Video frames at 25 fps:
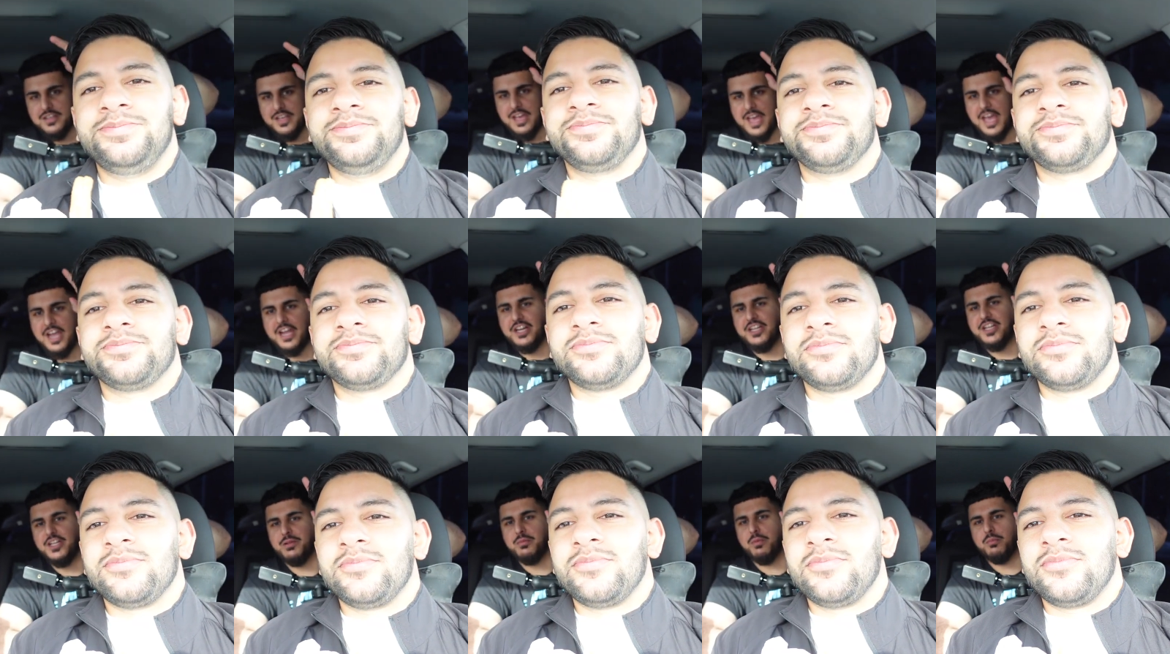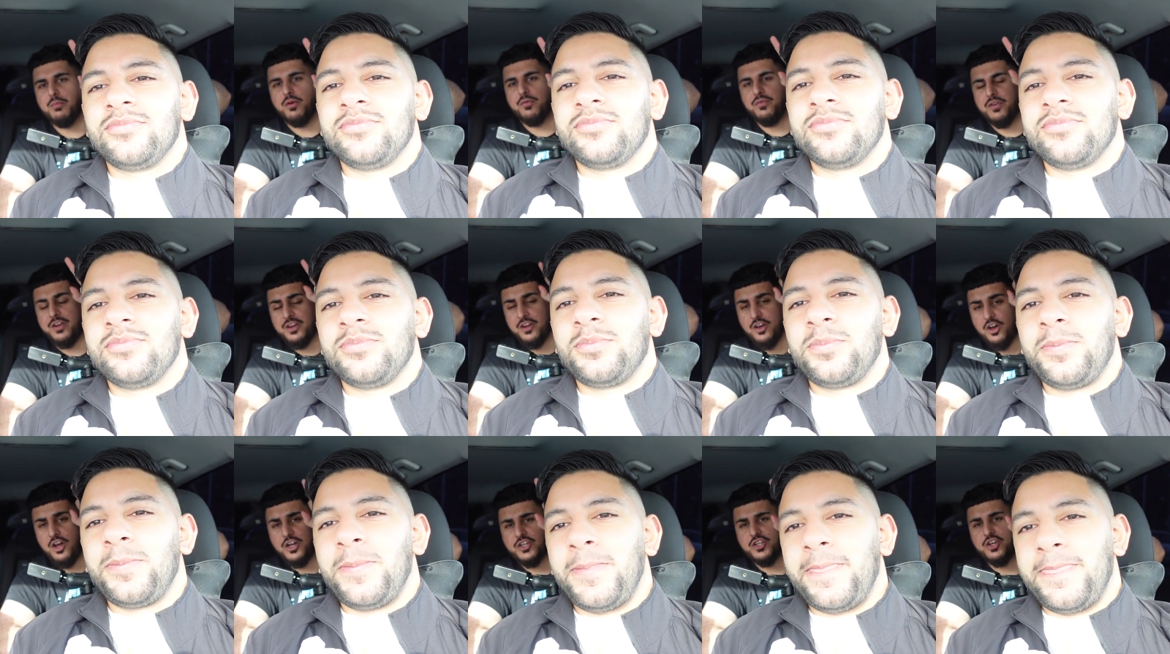Speaker 1: egg and cheese McMuffin,
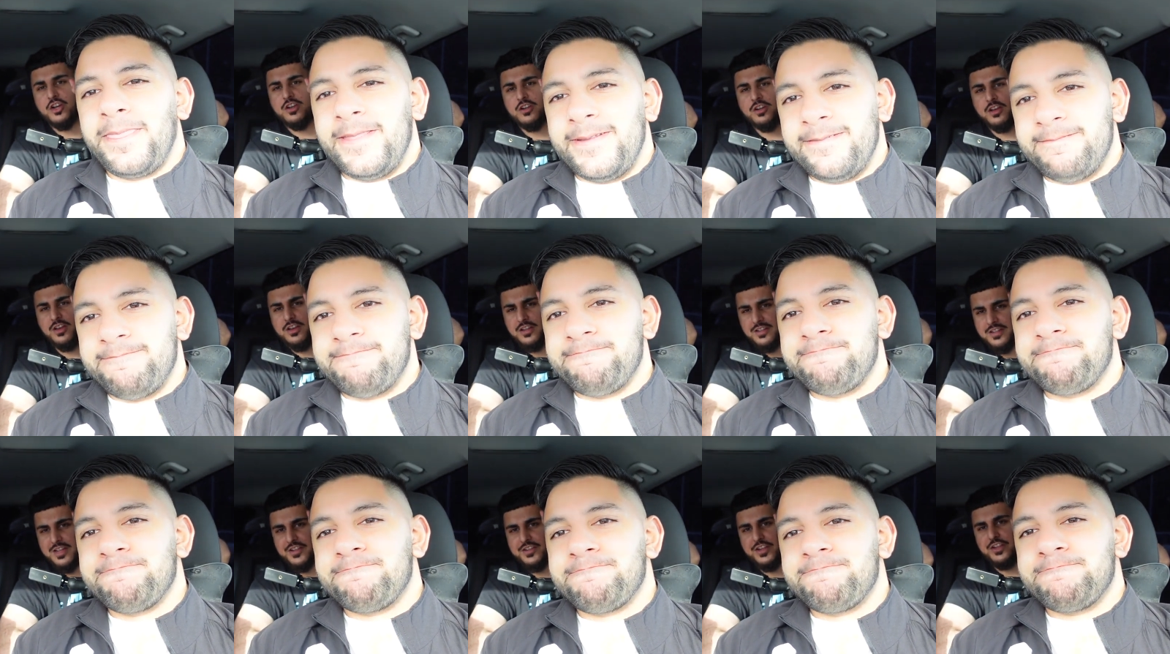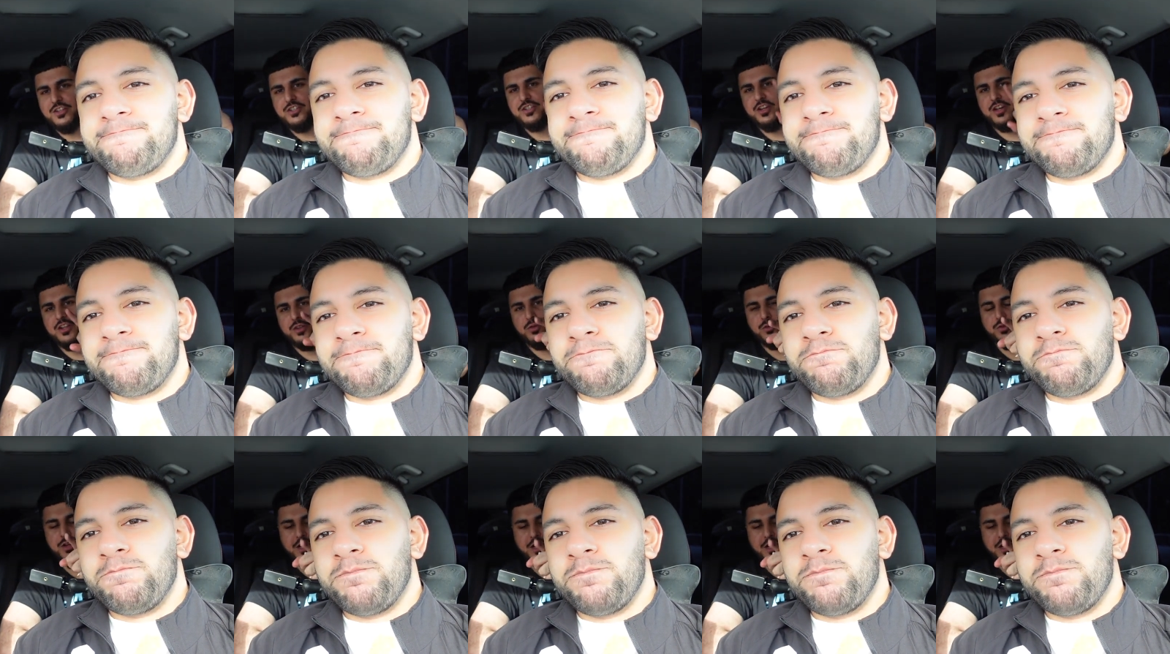hot chocolate. That's how you start the good